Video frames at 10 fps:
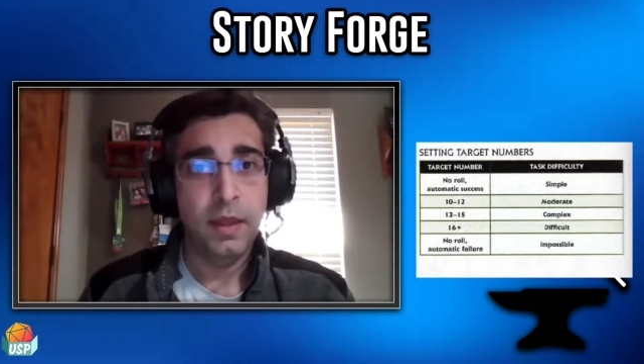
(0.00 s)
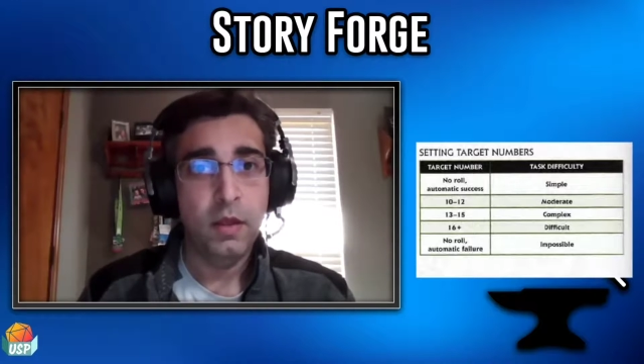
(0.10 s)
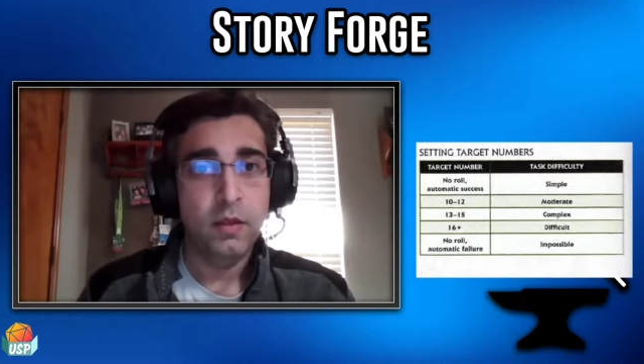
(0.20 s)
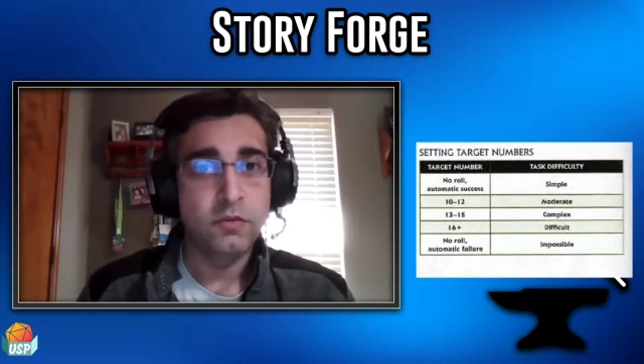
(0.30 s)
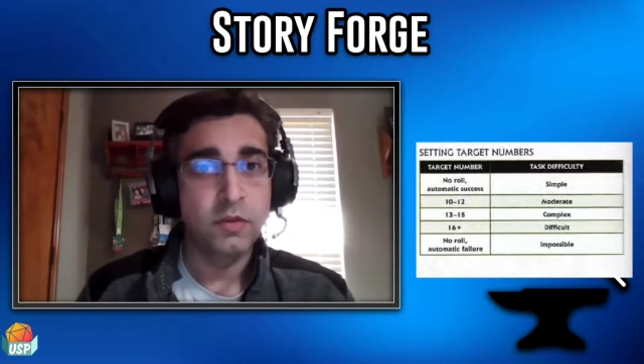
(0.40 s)

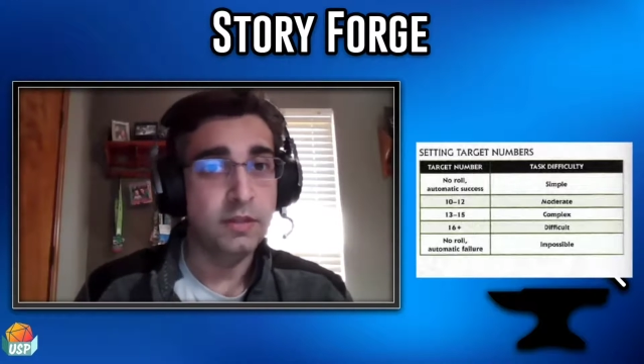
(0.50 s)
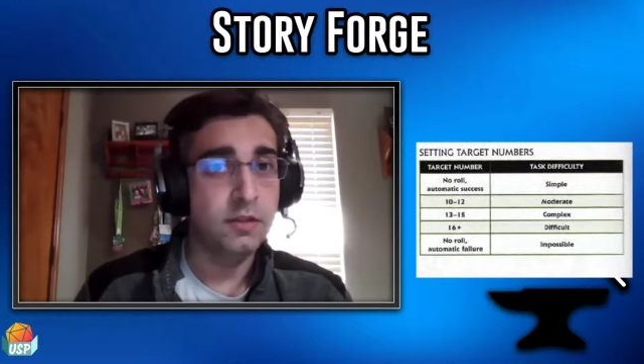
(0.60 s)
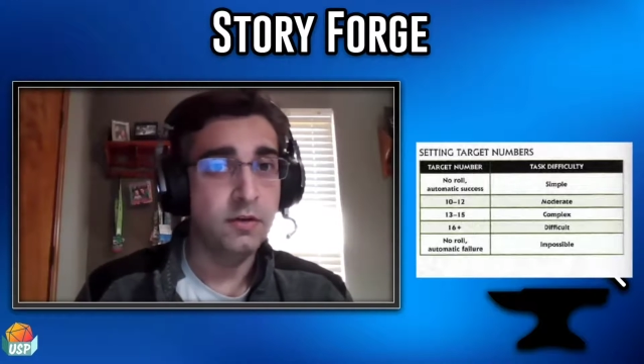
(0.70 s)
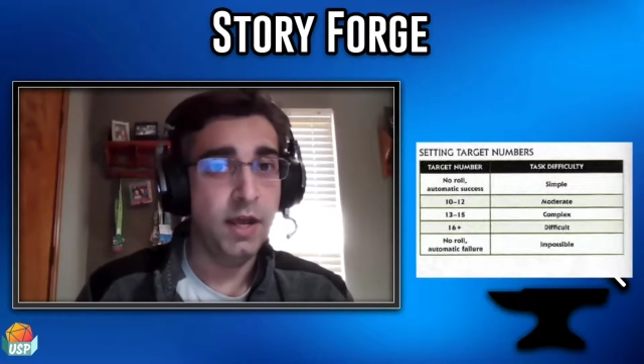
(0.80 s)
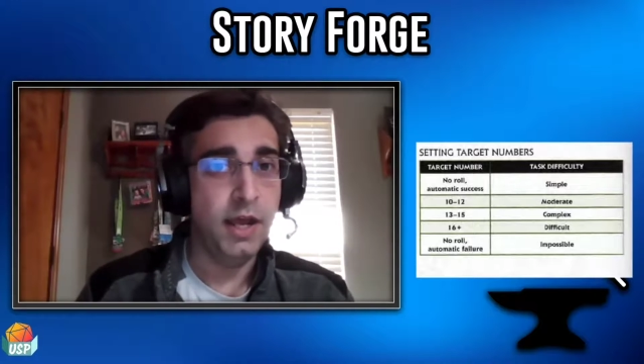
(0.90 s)
so that
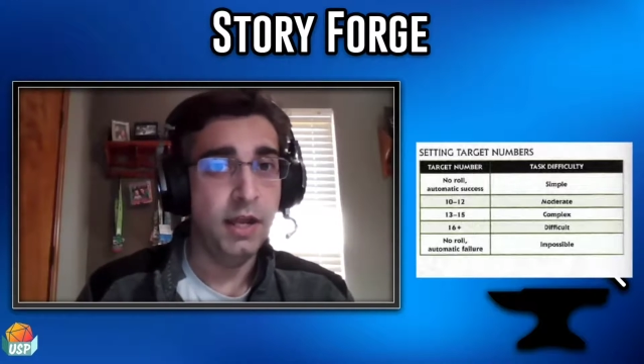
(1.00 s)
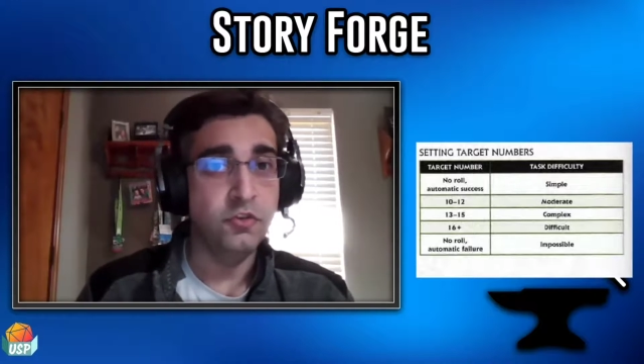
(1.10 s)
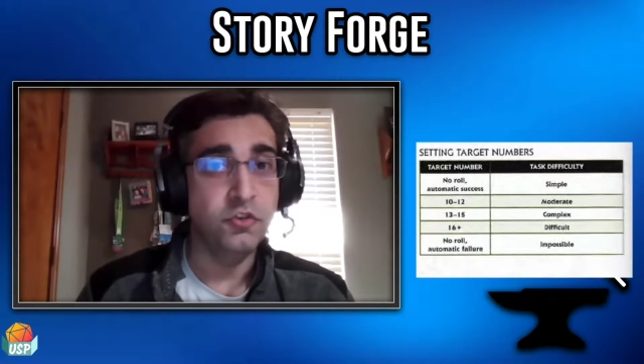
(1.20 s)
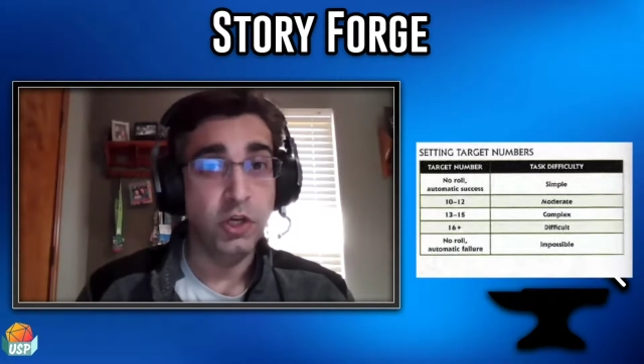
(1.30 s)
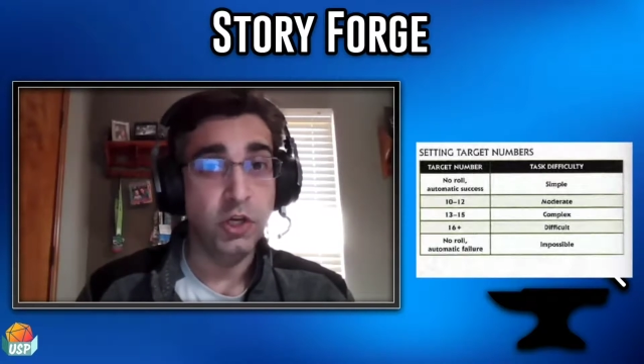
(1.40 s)
they're not
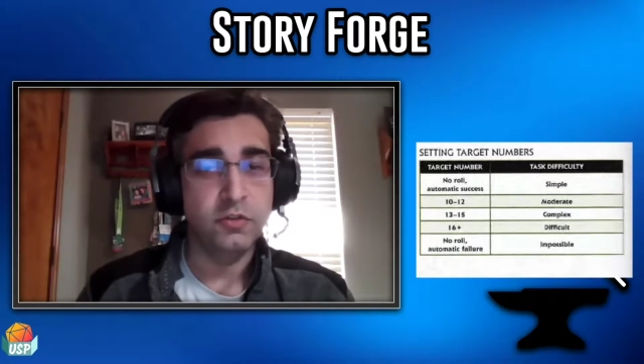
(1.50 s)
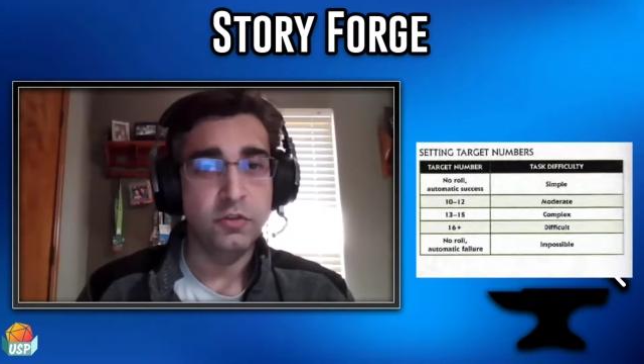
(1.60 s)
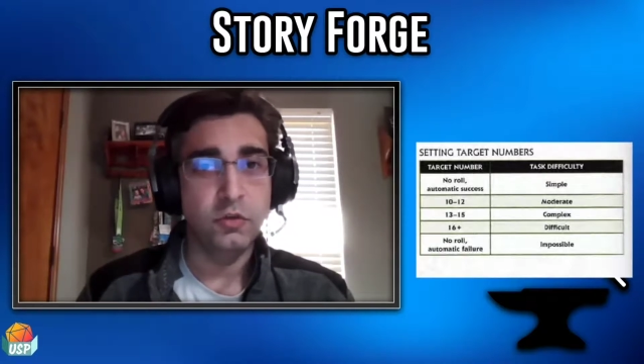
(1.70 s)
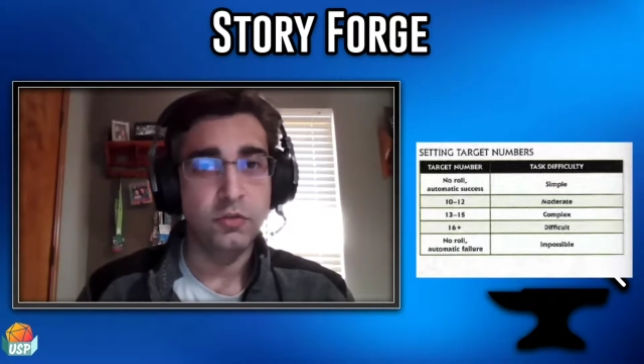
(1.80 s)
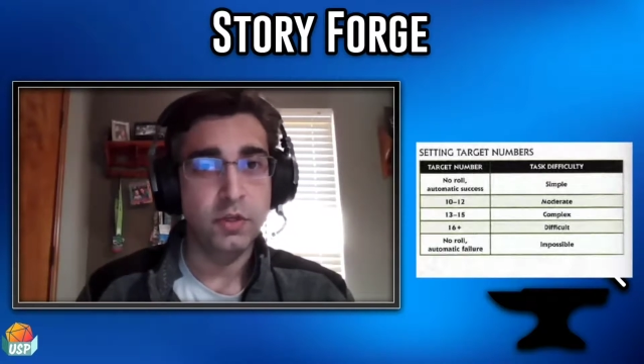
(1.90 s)
just
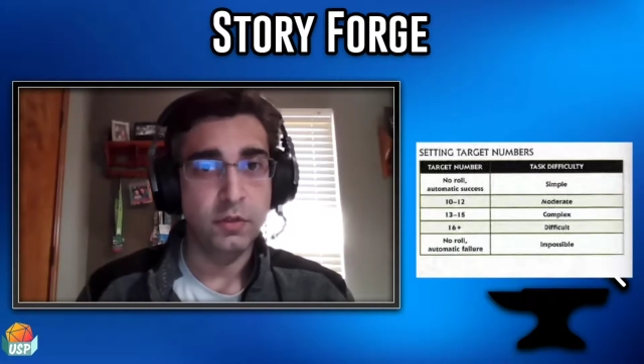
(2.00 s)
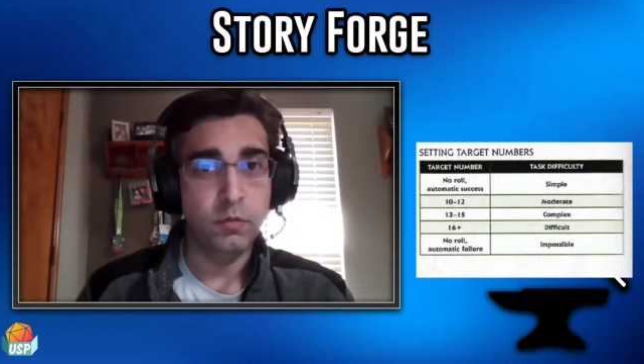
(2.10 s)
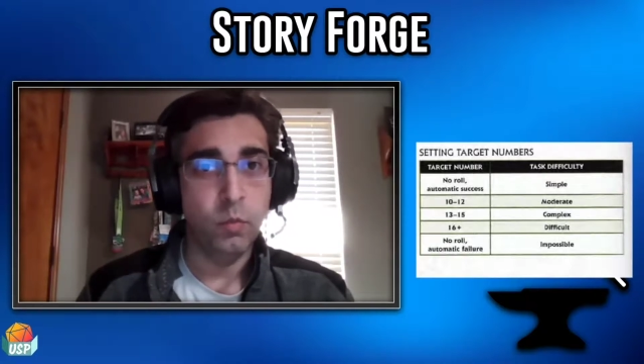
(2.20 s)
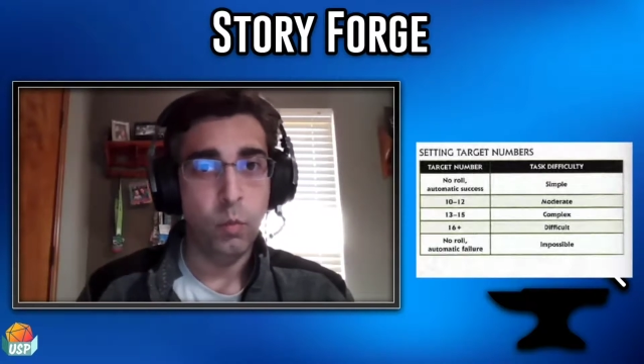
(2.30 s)
using